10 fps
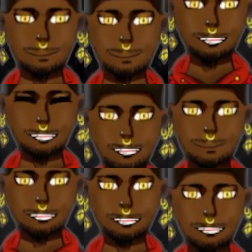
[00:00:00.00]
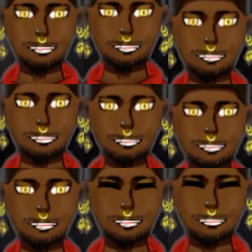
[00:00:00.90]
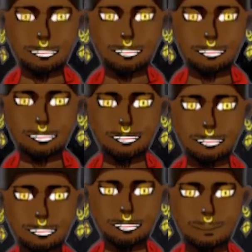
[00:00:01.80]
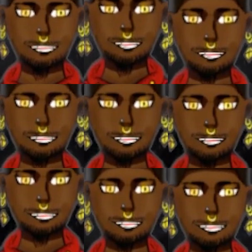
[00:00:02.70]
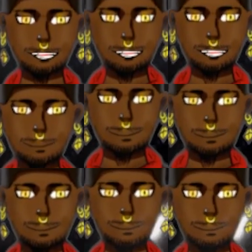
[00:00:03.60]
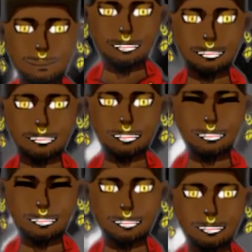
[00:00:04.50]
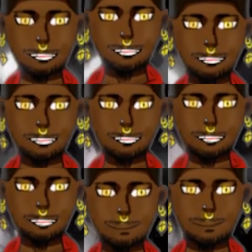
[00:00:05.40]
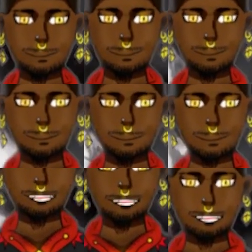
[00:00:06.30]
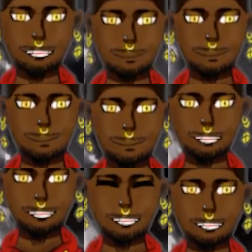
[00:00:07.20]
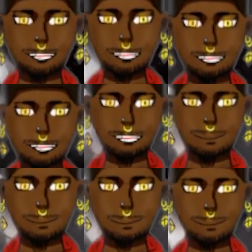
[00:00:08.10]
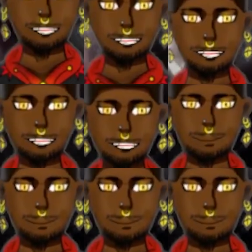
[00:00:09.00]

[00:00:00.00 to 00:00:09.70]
Does it take place like before Secret Invasion, or does it take place after Secret Invasion? Like I am so curious. This looks like it's gonna be like a fun,